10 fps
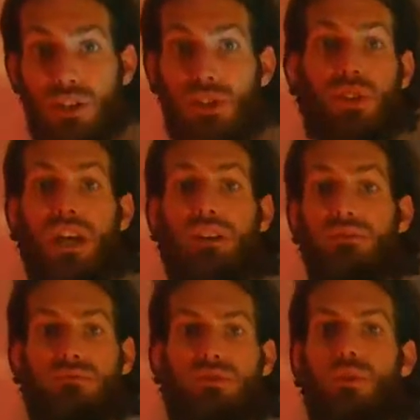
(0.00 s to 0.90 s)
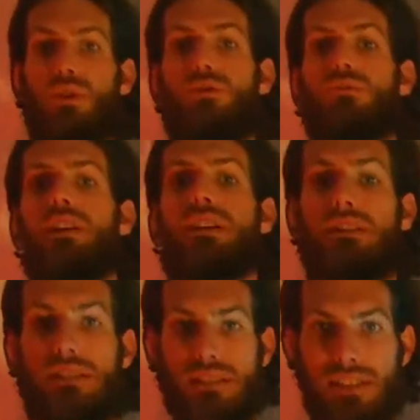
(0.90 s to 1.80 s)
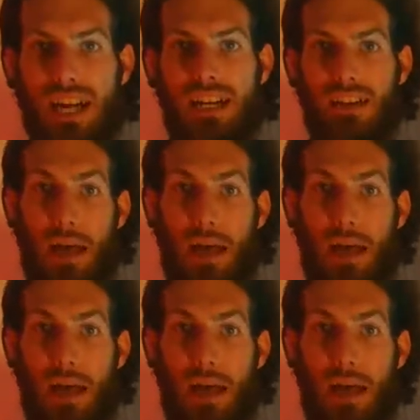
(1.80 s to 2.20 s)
like Lord of the Rings style